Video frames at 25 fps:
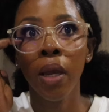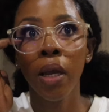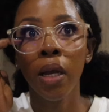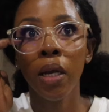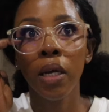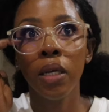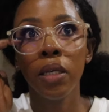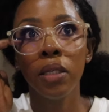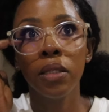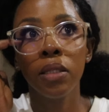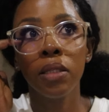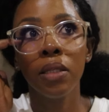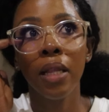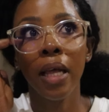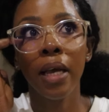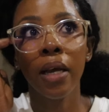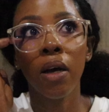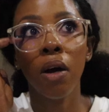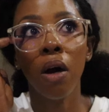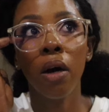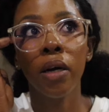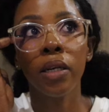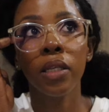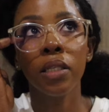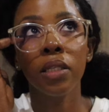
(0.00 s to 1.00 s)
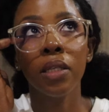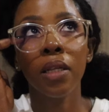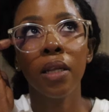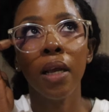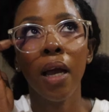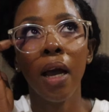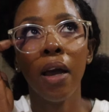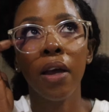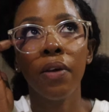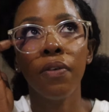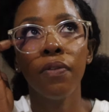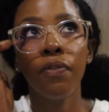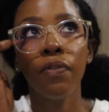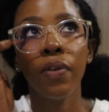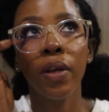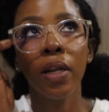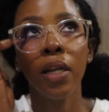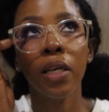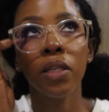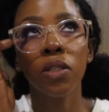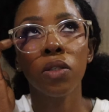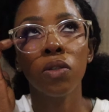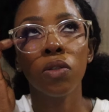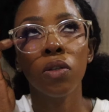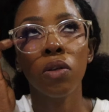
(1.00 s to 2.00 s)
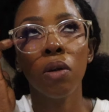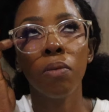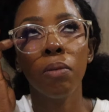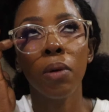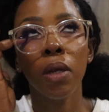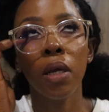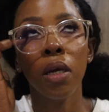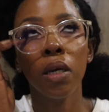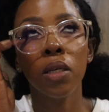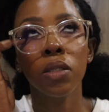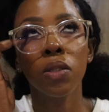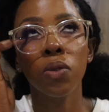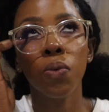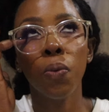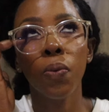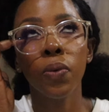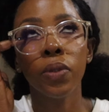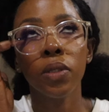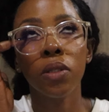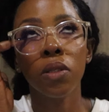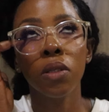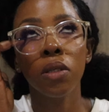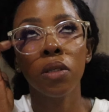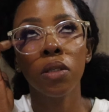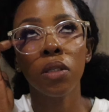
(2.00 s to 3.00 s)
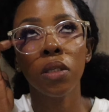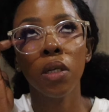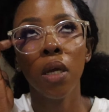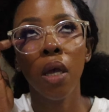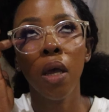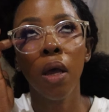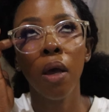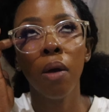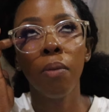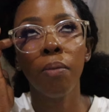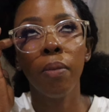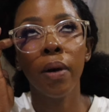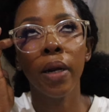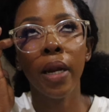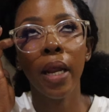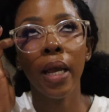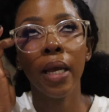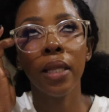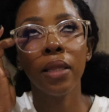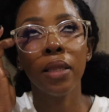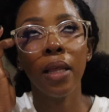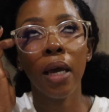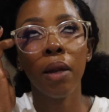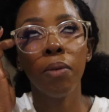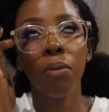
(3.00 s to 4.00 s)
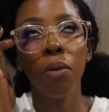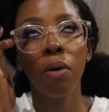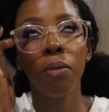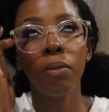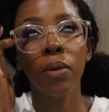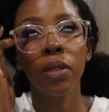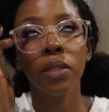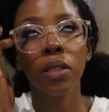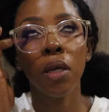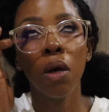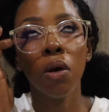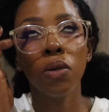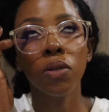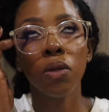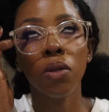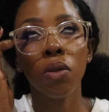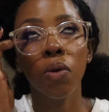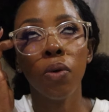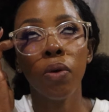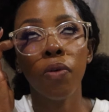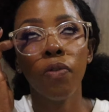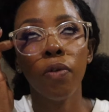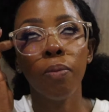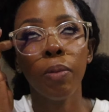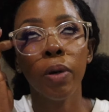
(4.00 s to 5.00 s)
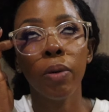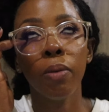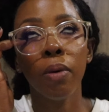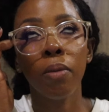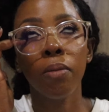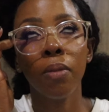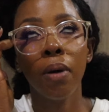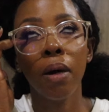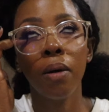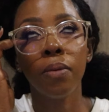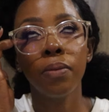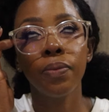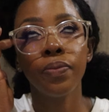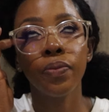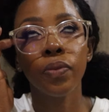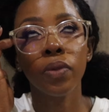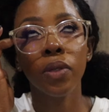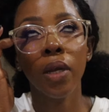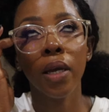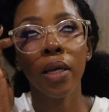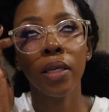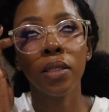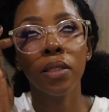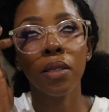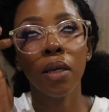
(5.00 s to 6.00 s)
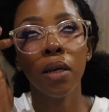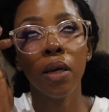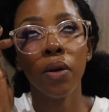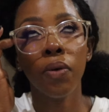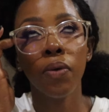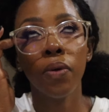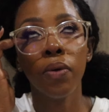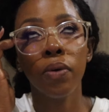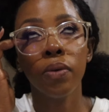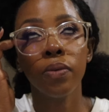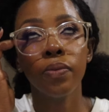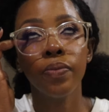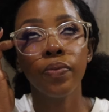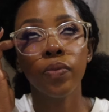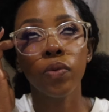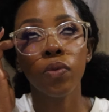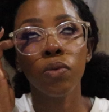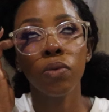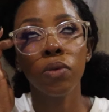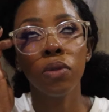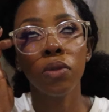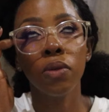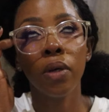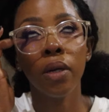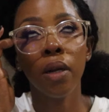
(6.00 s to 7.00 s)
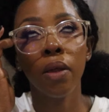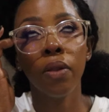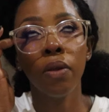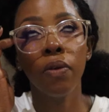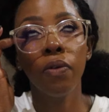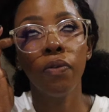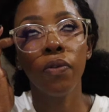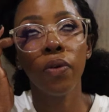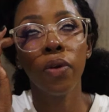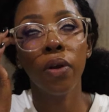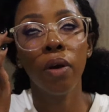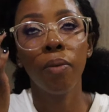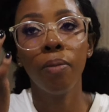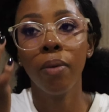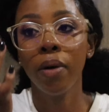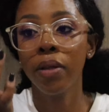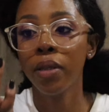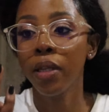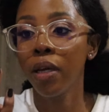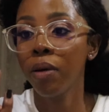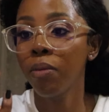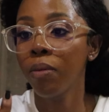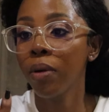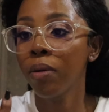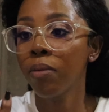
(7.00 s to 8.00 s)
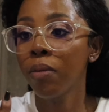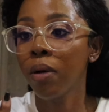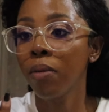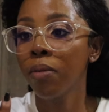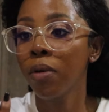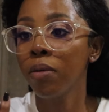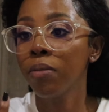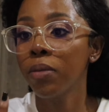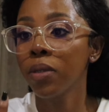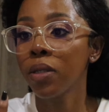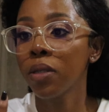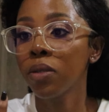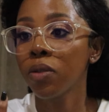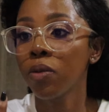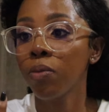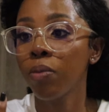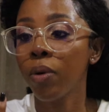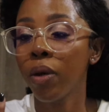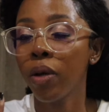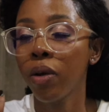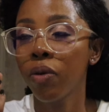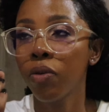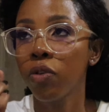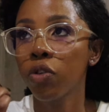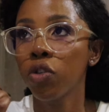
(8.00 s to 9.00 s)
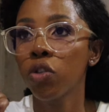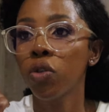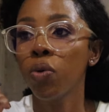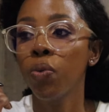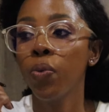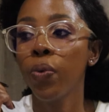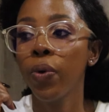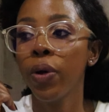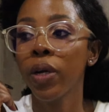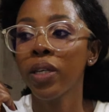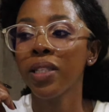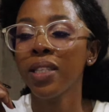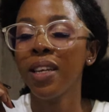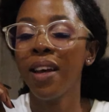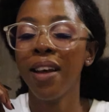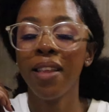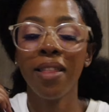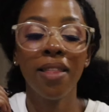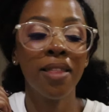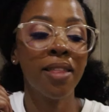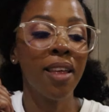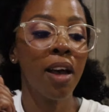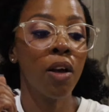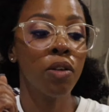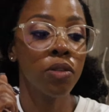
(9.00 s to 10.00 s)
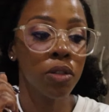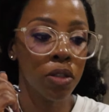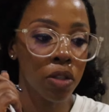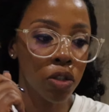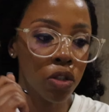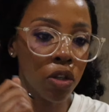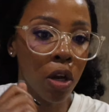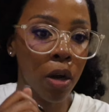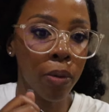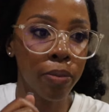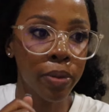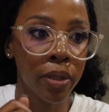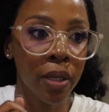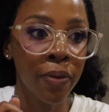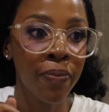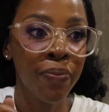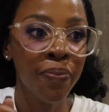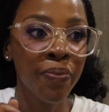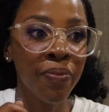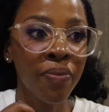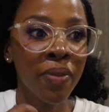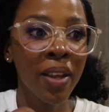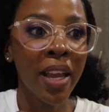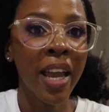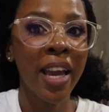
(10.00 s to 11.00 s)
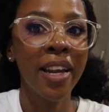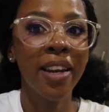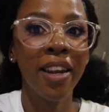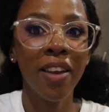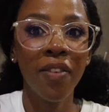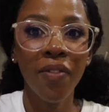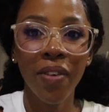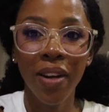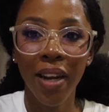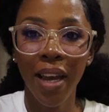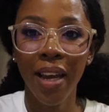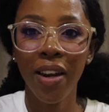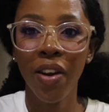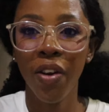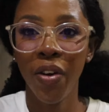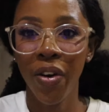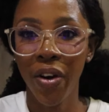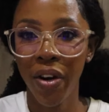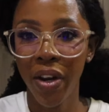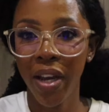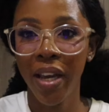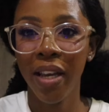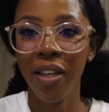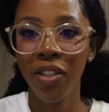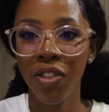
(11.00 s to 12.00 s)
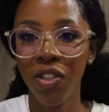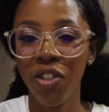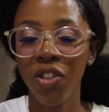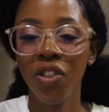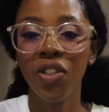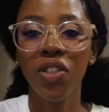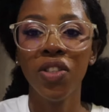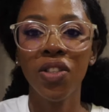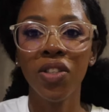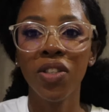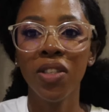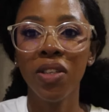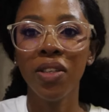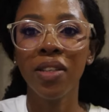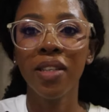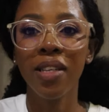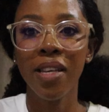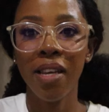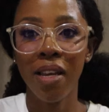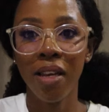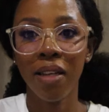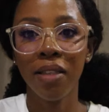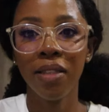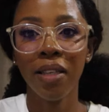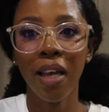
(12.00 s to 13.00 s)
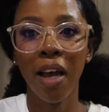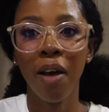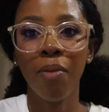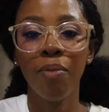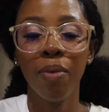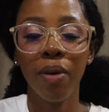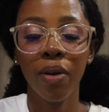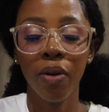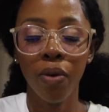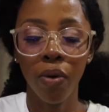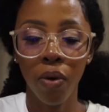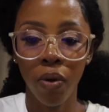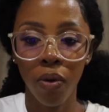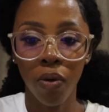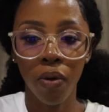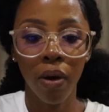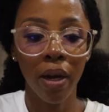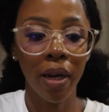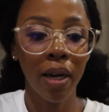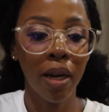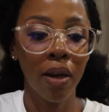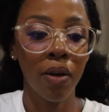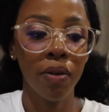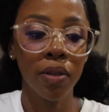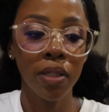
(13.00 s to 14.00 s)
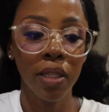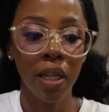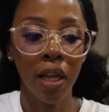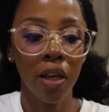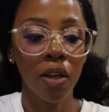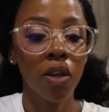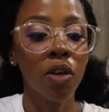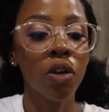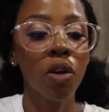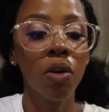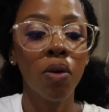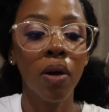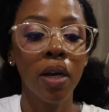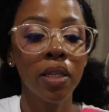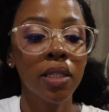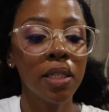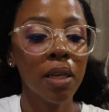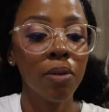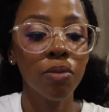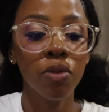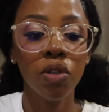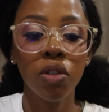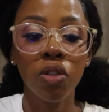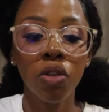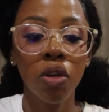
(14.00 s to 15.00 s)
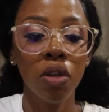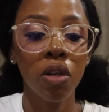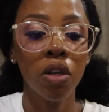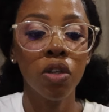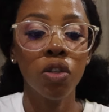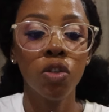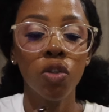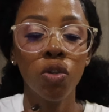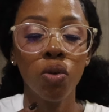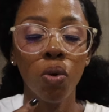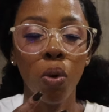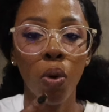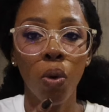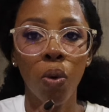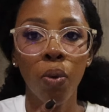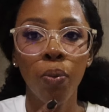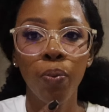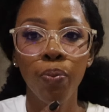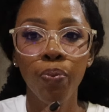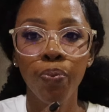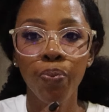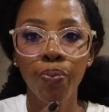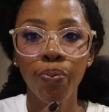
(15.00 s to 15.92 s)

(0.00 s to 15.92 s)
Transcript: Because like, honestly, I feel extremely exhausted. But in that moment, I also thought about my mom. Guys, I don't know. We'll do another video about that. But my mom is a superhero. She works 1,000 jobs. And even at her age, she still gets up and go. And I was like, you know what? I'm just going to draw